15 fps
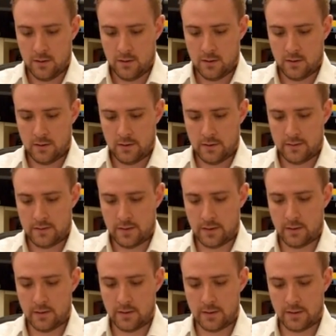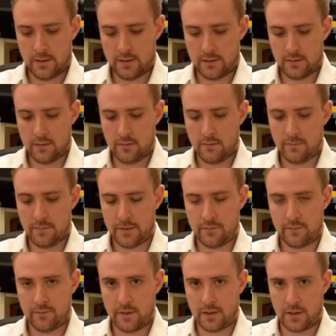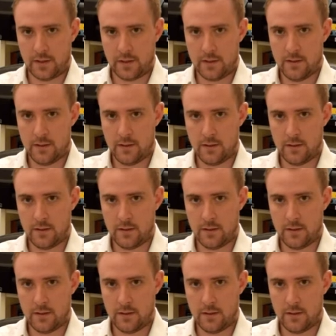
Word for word: And it gets a little bit tricky.